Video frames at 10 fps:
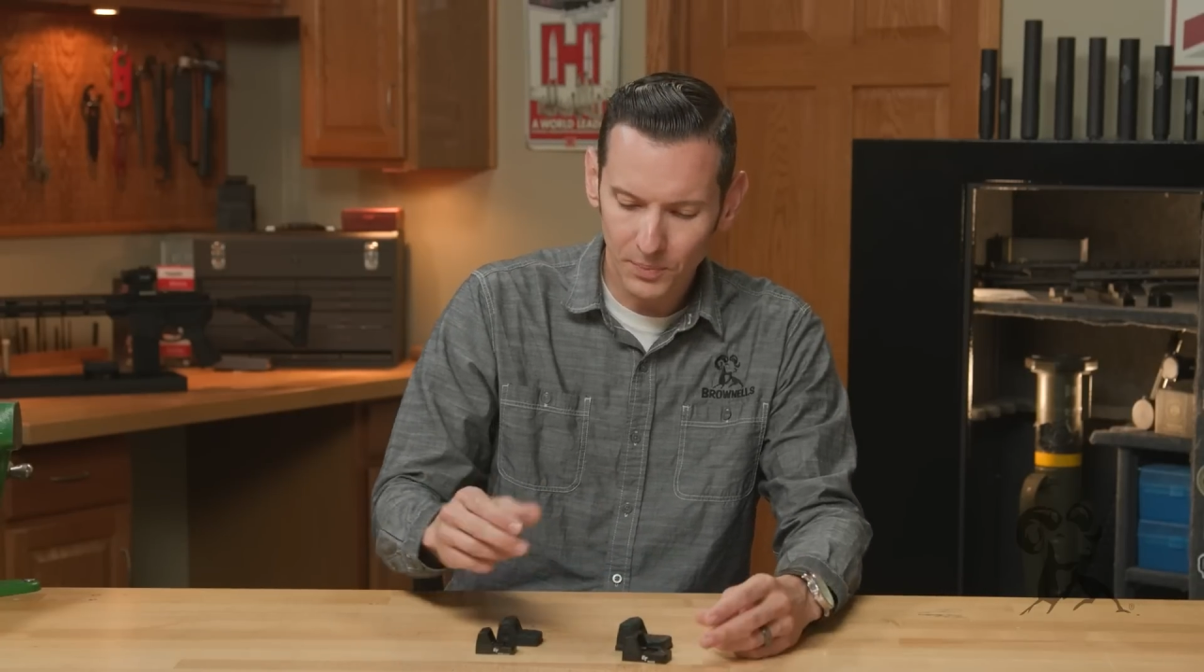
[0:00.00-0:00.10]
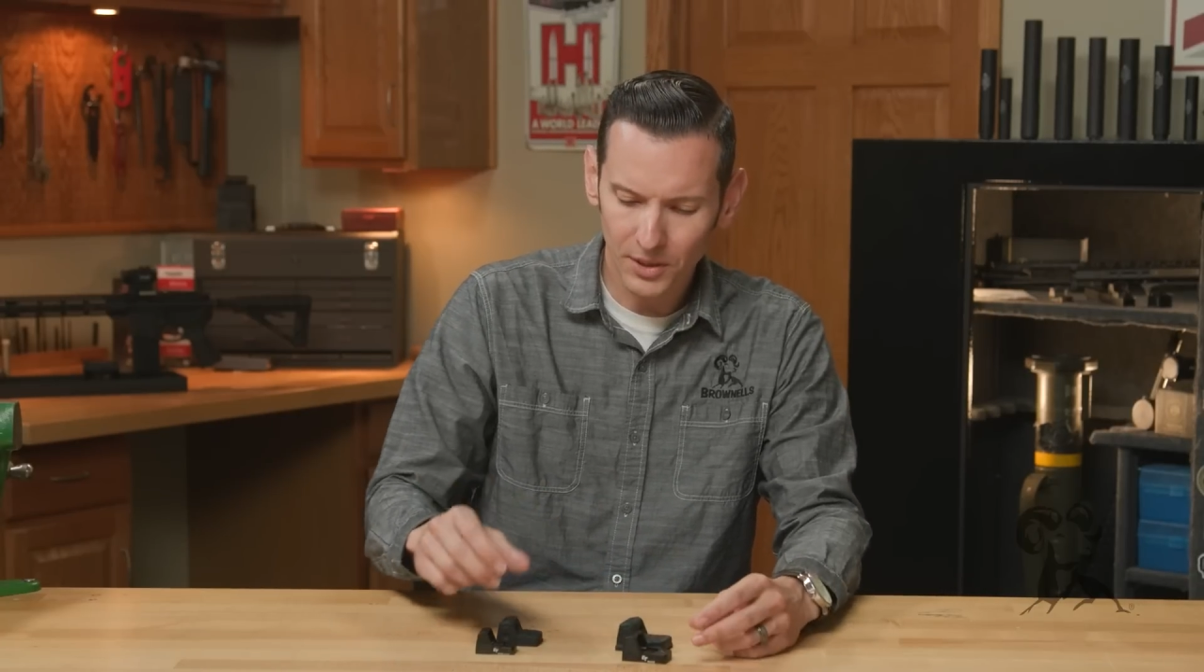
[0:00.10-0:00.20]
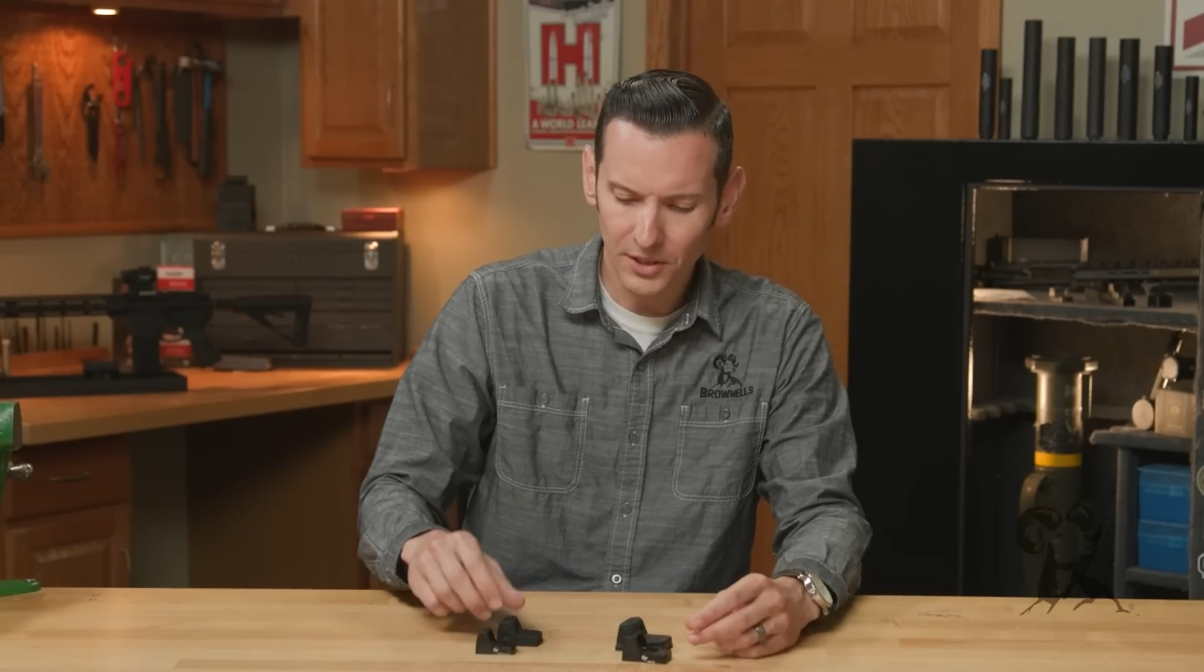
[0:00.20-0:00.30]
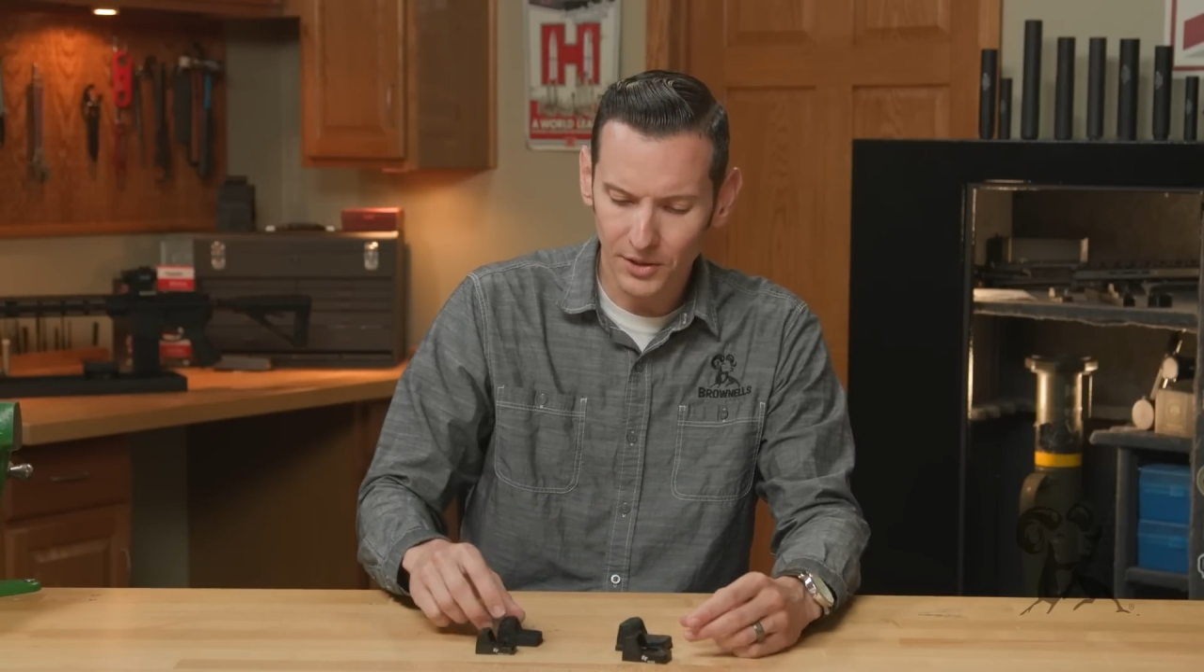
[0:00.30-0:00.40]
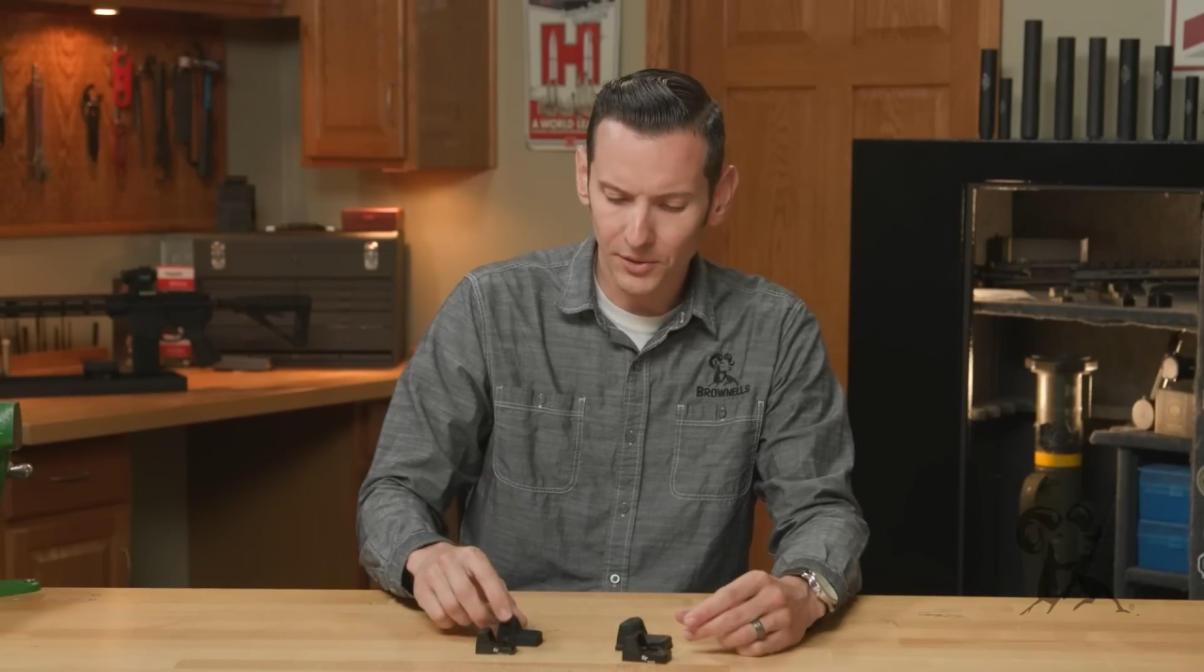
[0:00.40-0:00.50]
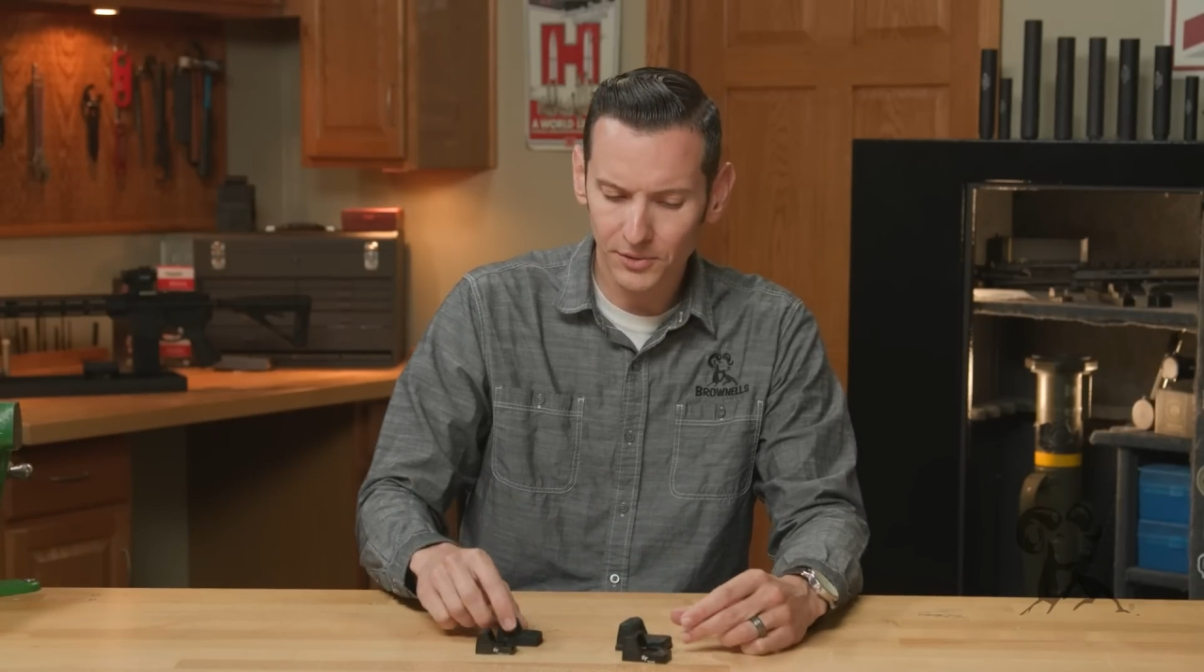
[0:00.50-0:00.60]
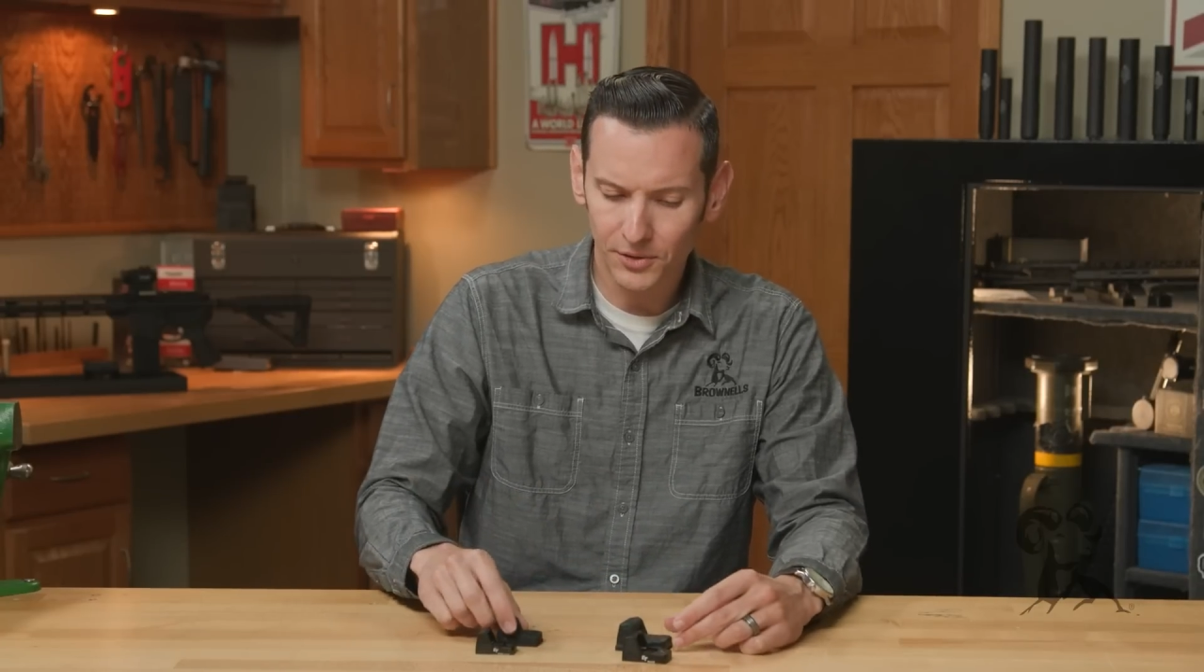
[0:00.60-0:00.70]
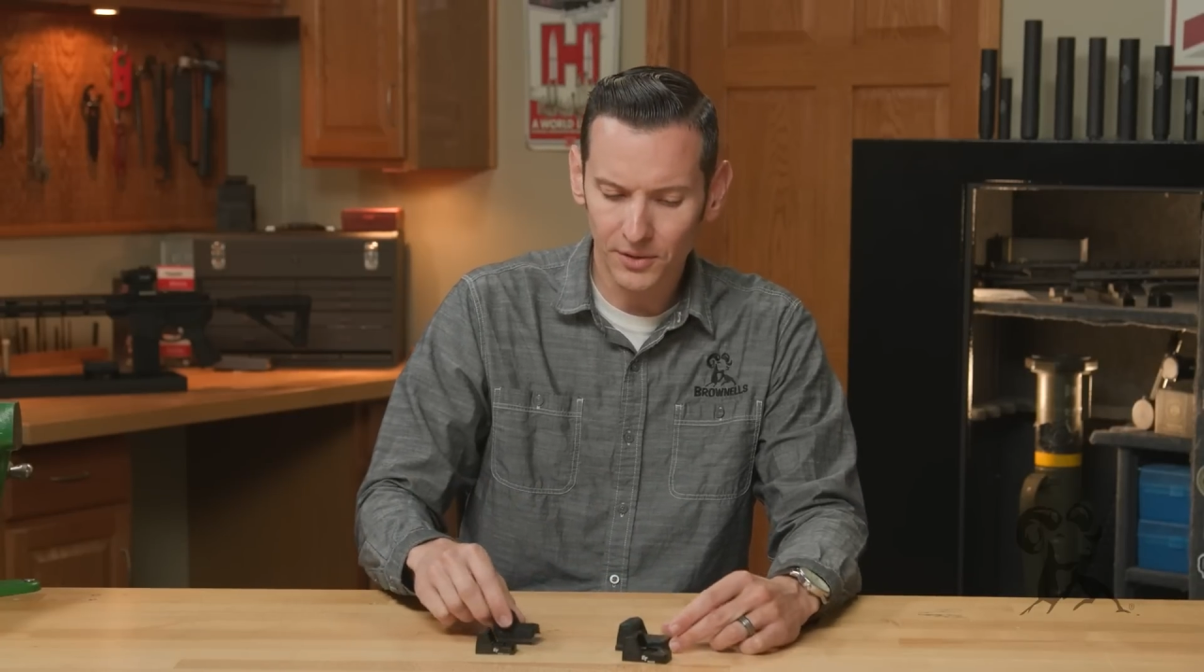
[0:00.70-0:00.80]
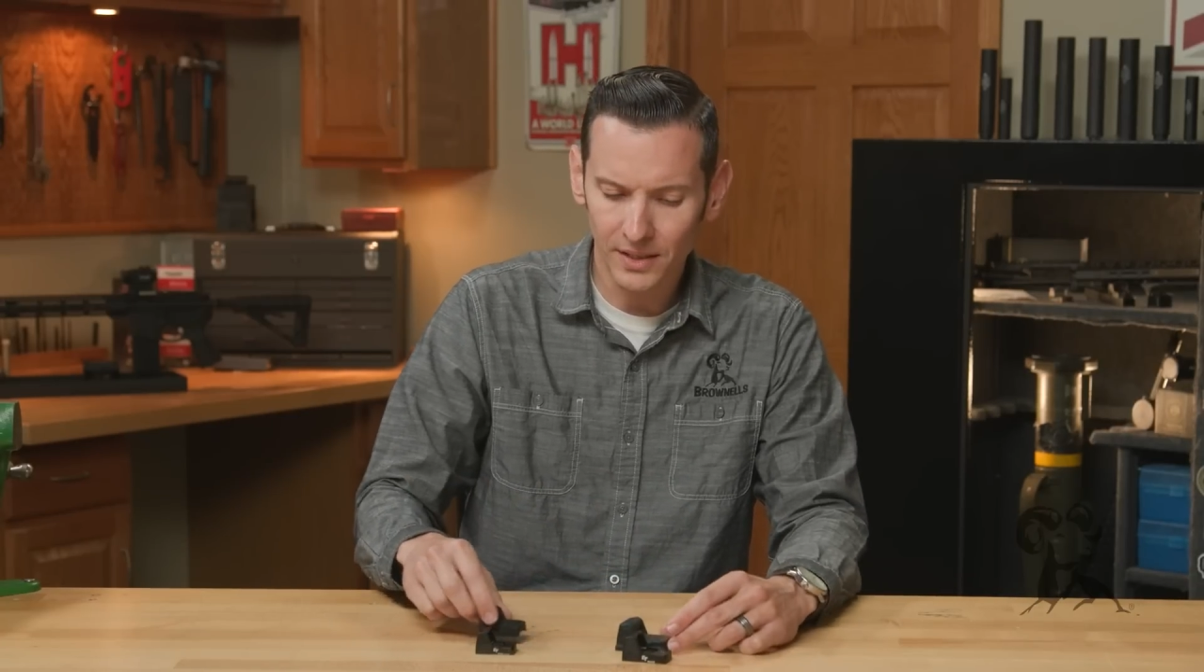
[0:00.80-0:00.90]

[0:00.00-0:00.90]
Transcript: pretty new to